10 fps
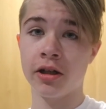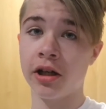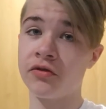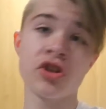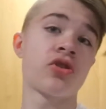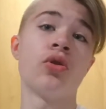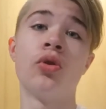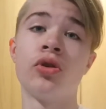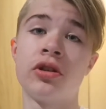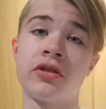I've just
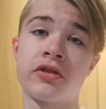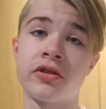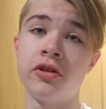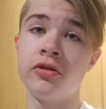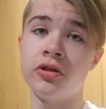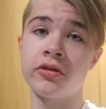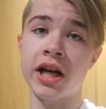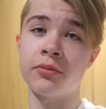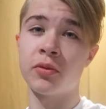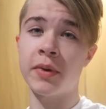ordered 2 new
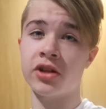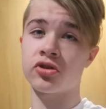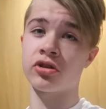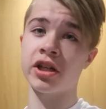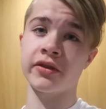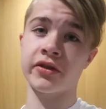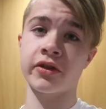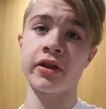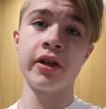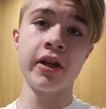camera
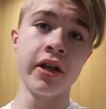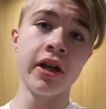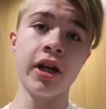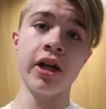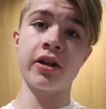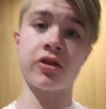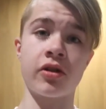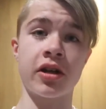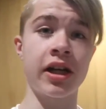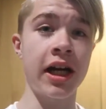batteries,
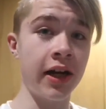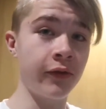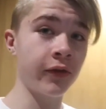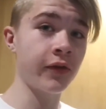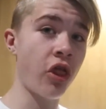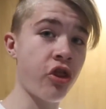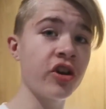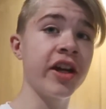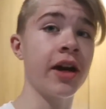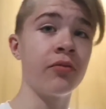so I'm going to have
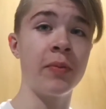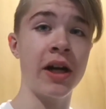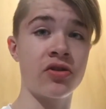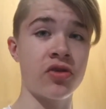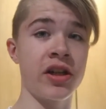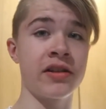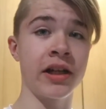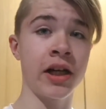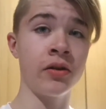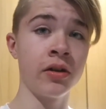3 camera batteries
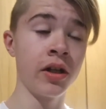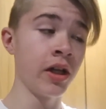now.